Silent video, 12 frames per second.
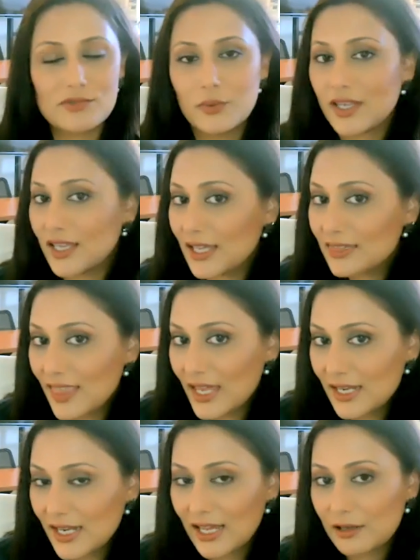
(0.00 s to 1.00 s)
So we can get
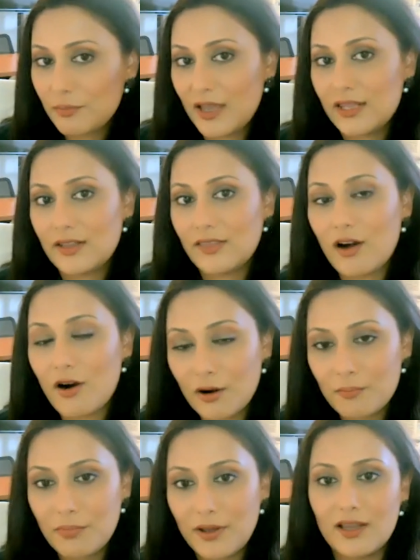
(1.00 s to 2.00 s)
that neck pain and the
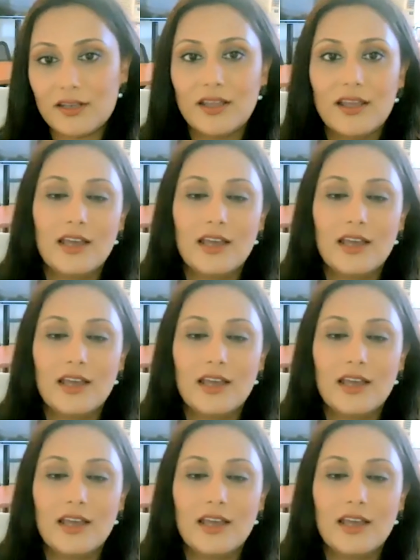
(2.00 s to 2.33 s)
arm pain,